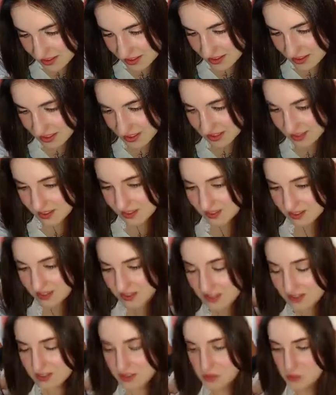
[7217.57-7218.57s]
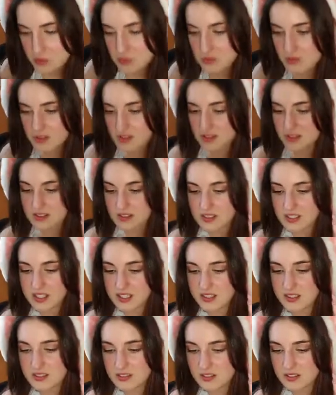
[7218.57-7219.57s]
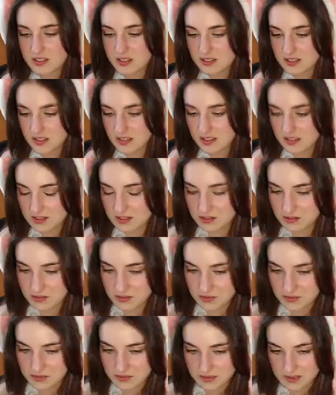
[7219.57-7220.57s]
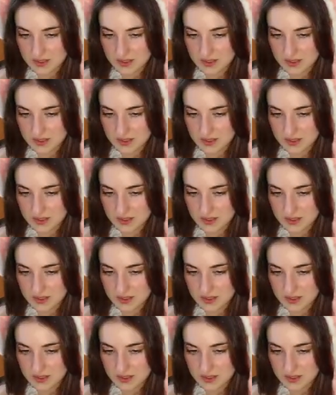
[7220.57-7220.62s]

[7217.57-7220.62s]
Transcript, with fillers: in anger, don't, and in anger. I don't know.